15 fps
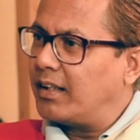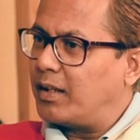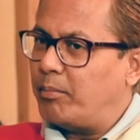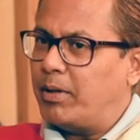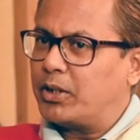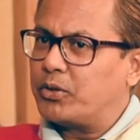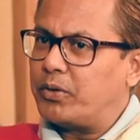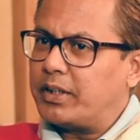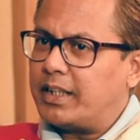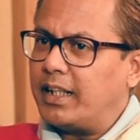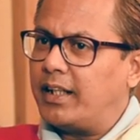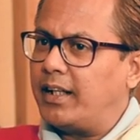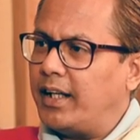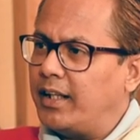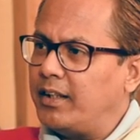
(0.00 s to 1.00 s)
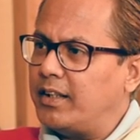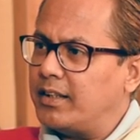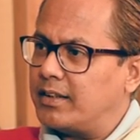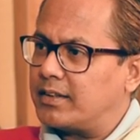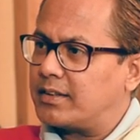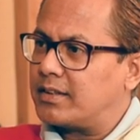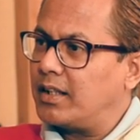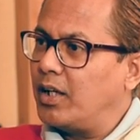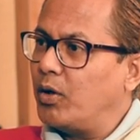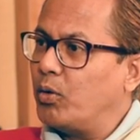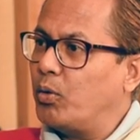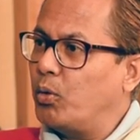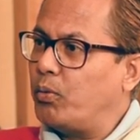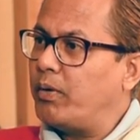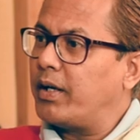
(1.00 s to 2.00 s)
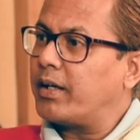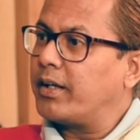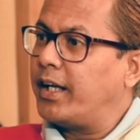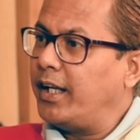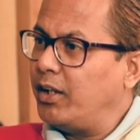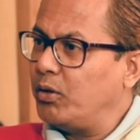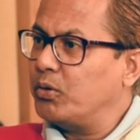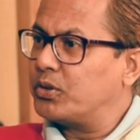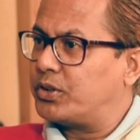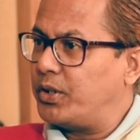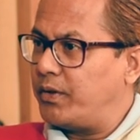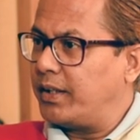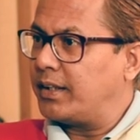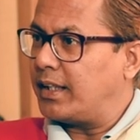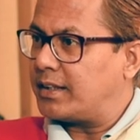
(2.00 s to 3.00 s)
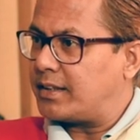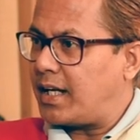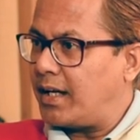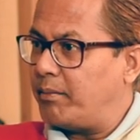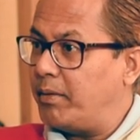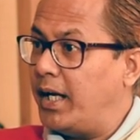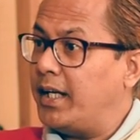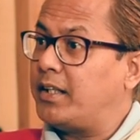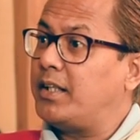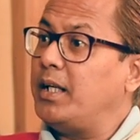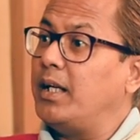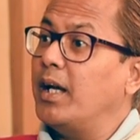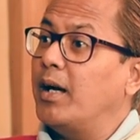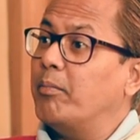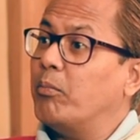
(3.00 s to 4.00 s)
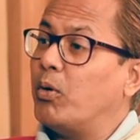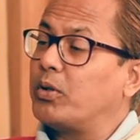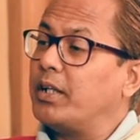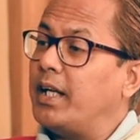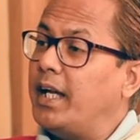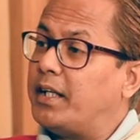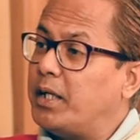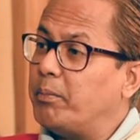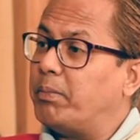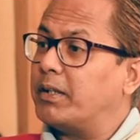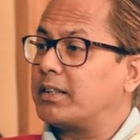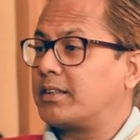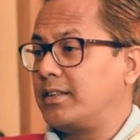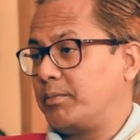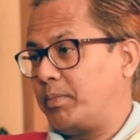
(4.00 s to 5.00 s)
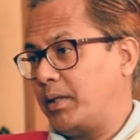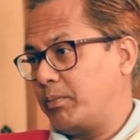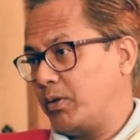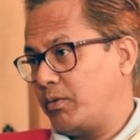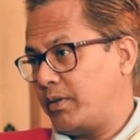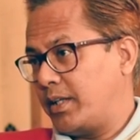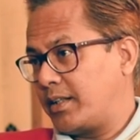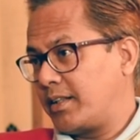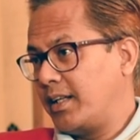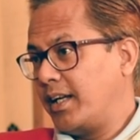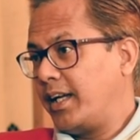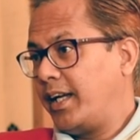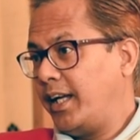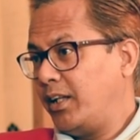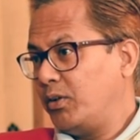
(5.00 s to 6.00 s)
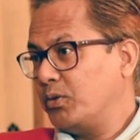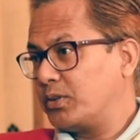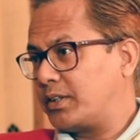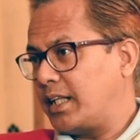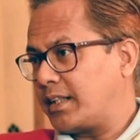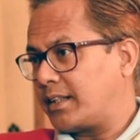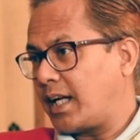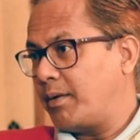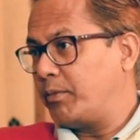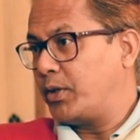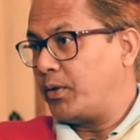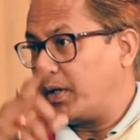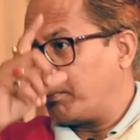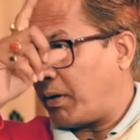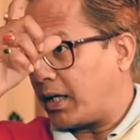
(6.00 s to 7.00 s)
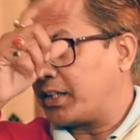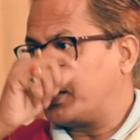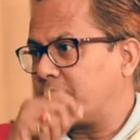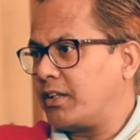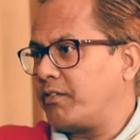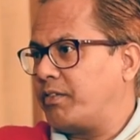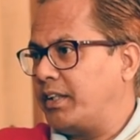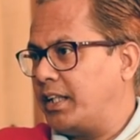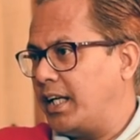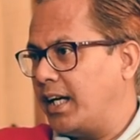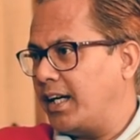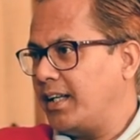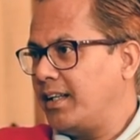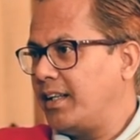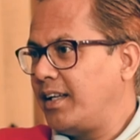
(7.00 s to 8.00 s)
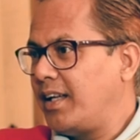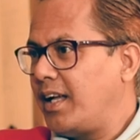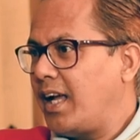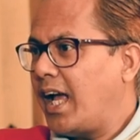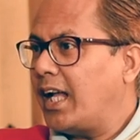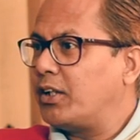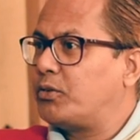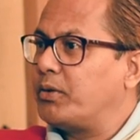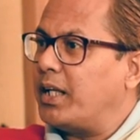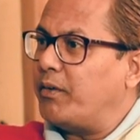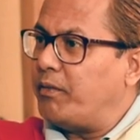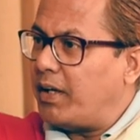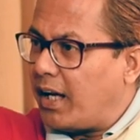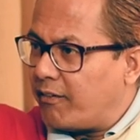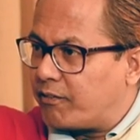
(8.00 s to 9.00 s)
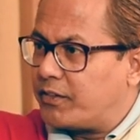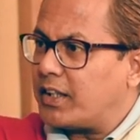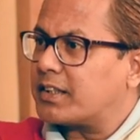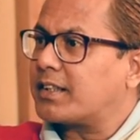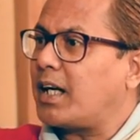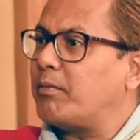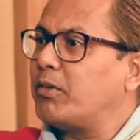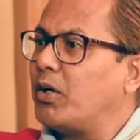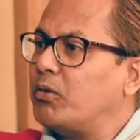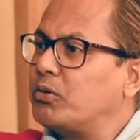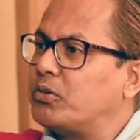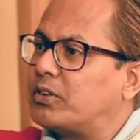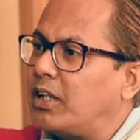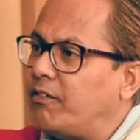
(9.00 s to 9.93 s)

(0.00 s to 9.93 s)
The majority Indians who were Hindus during that time, more than 80% people were Hindus that time during partition of India, and today we have just come down to